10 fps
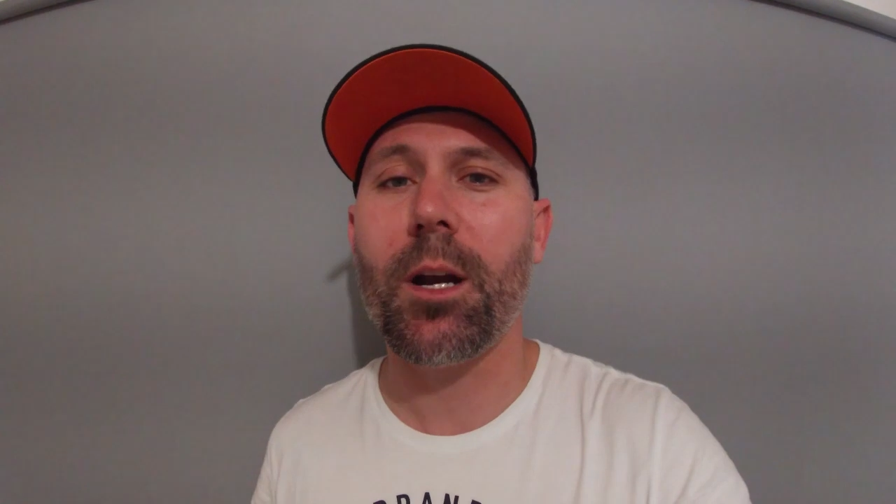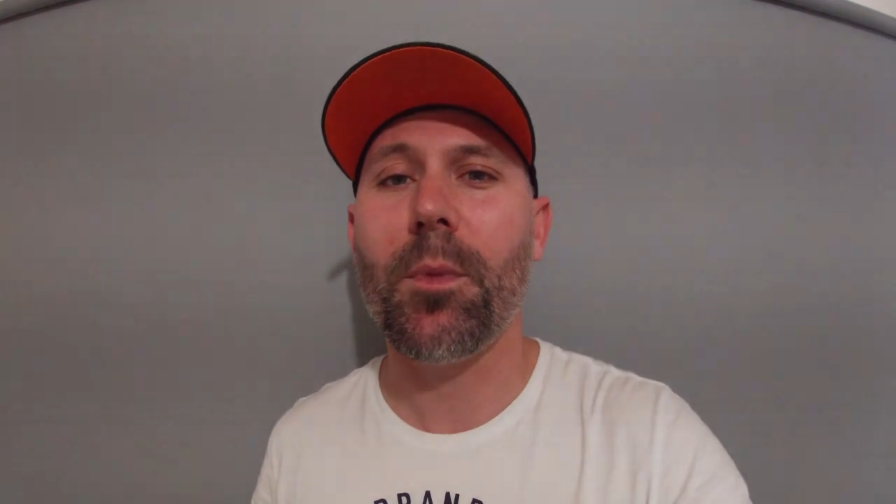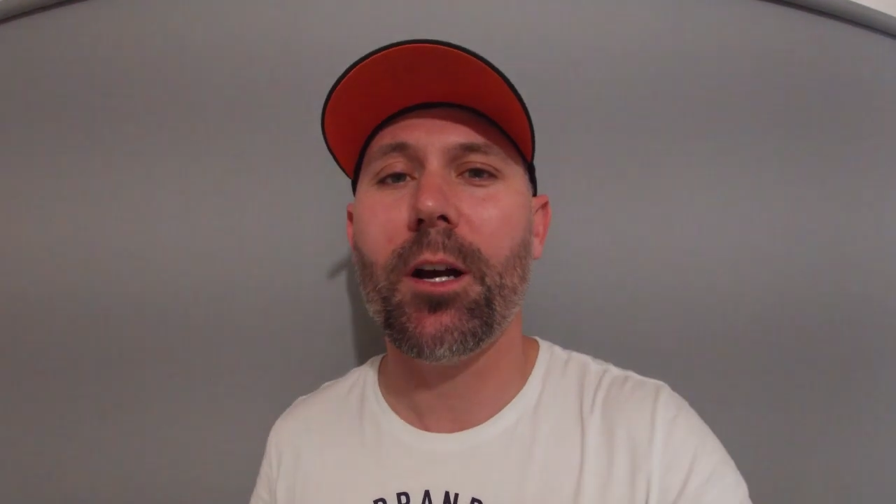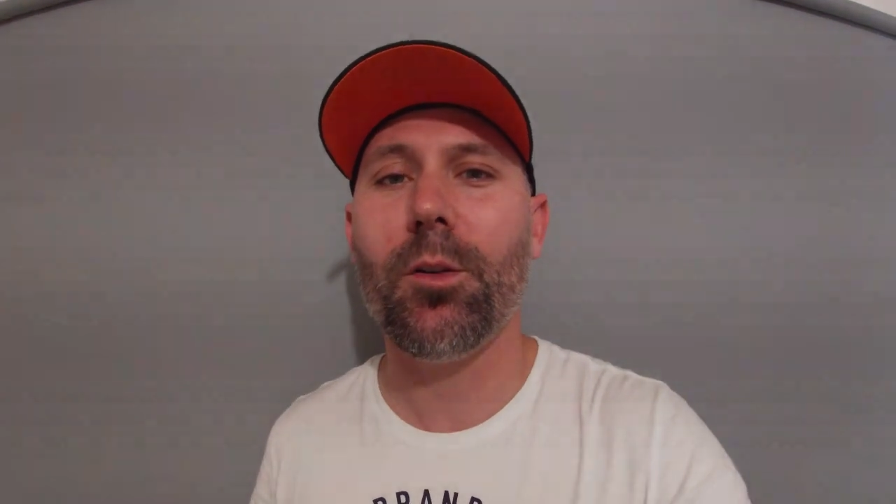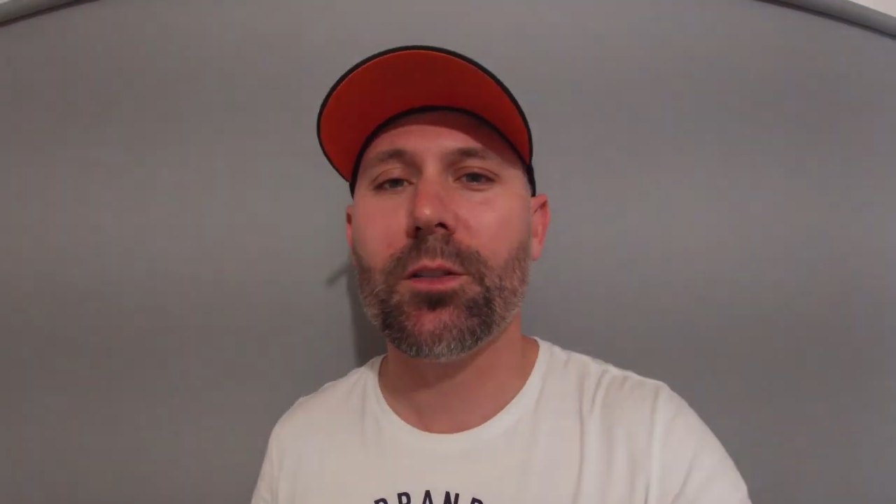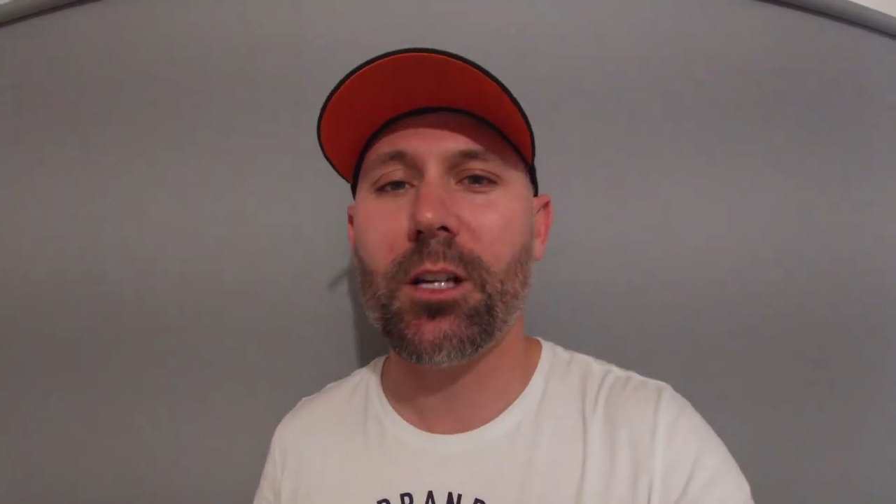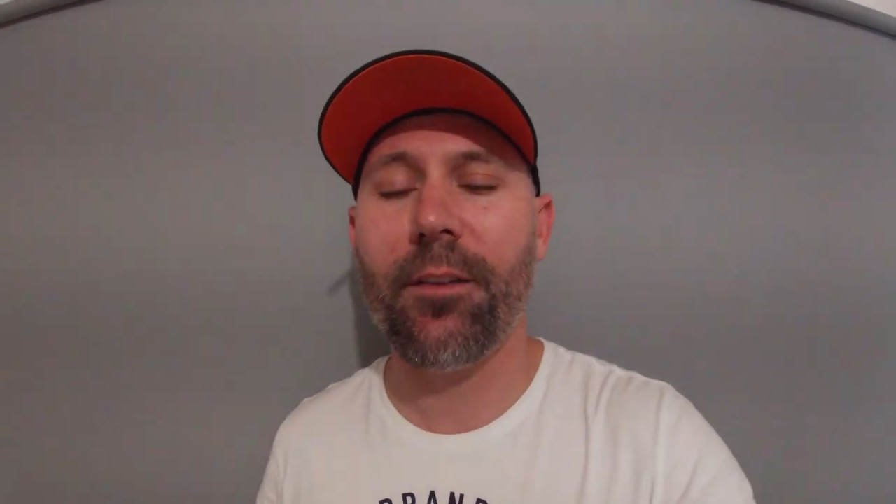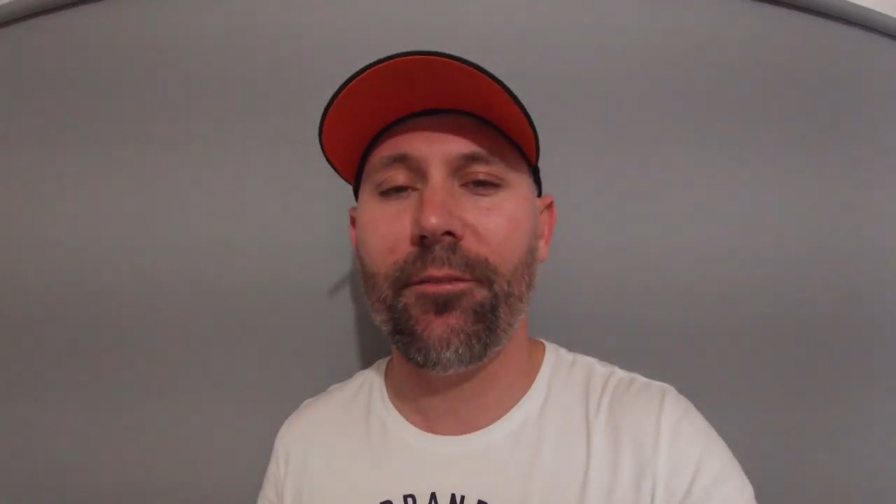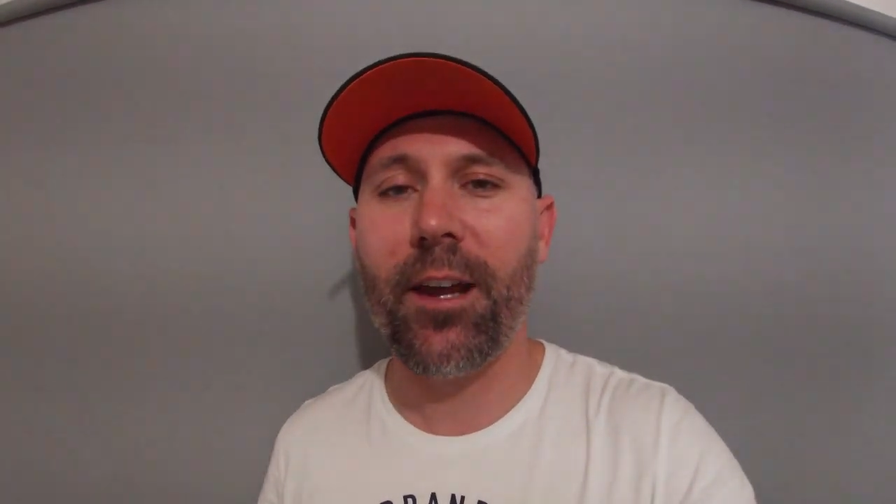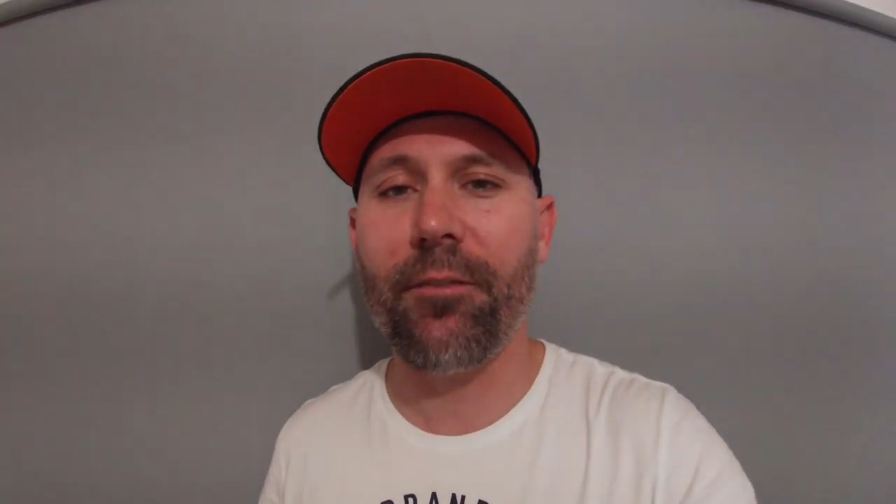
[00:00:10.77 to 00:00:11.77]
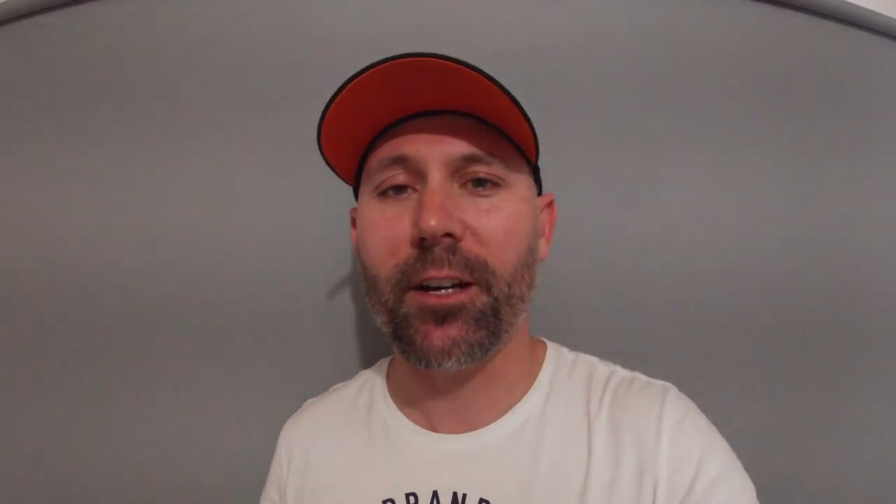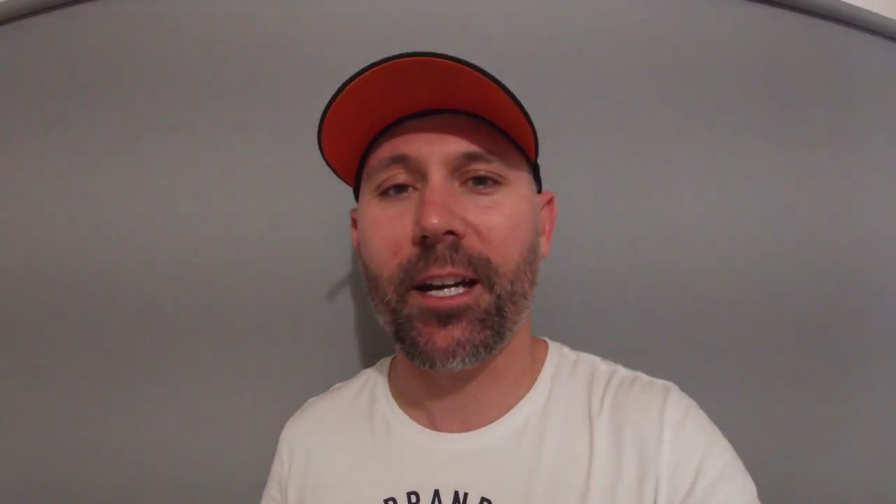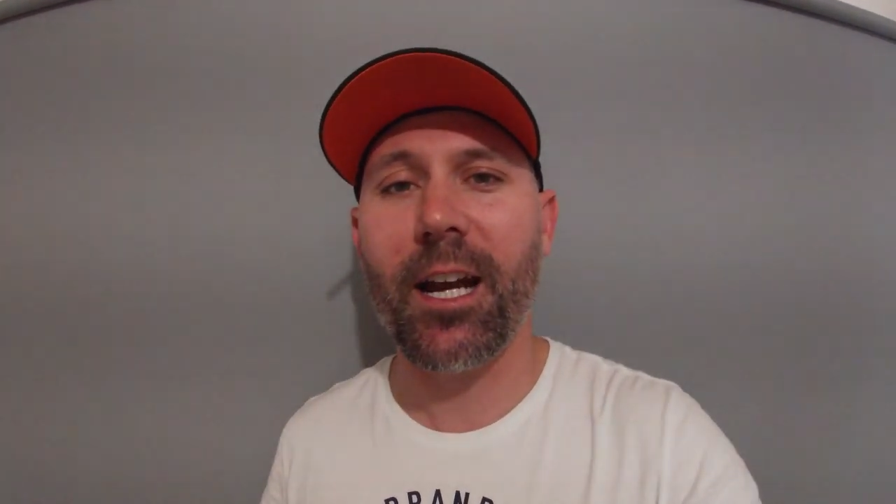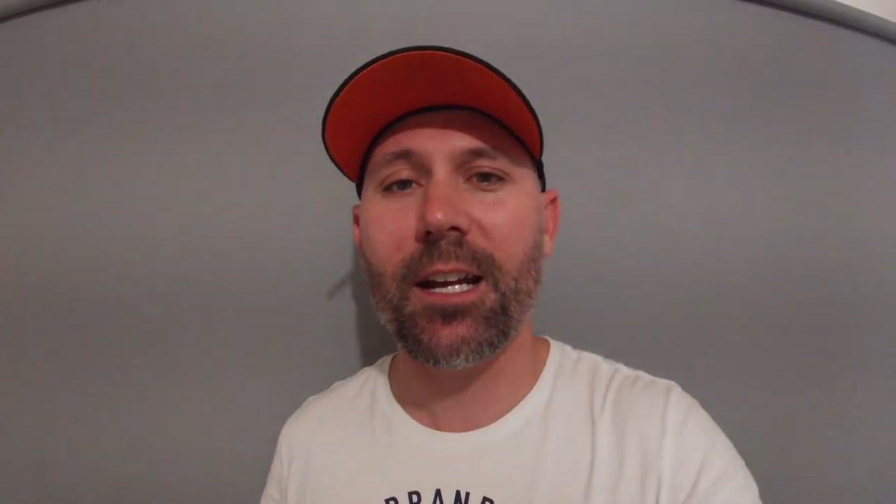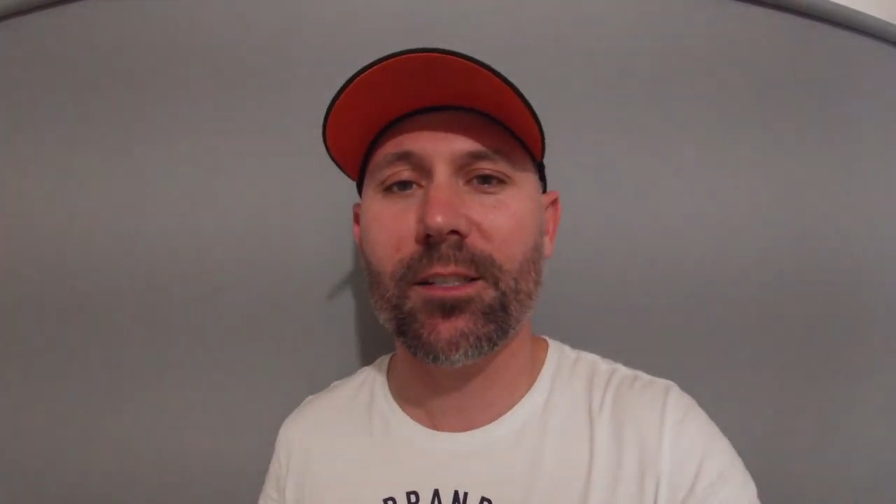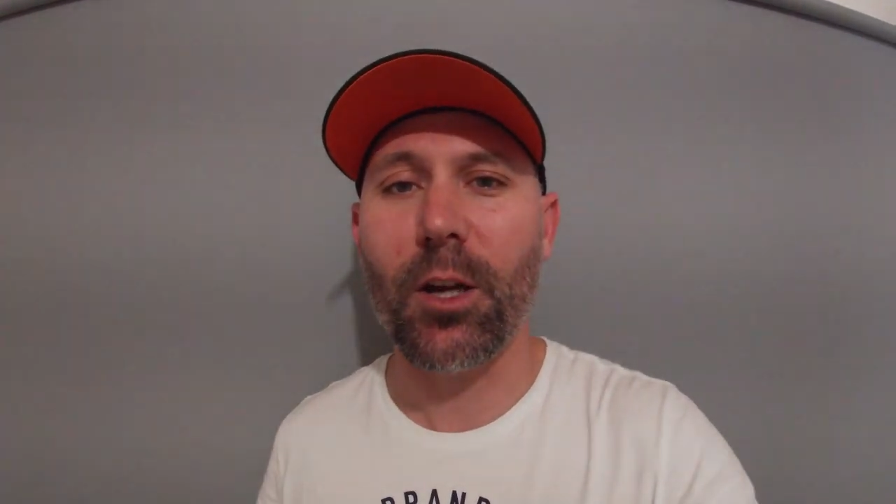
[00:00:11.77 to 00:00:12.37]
of my all-time favourite cars,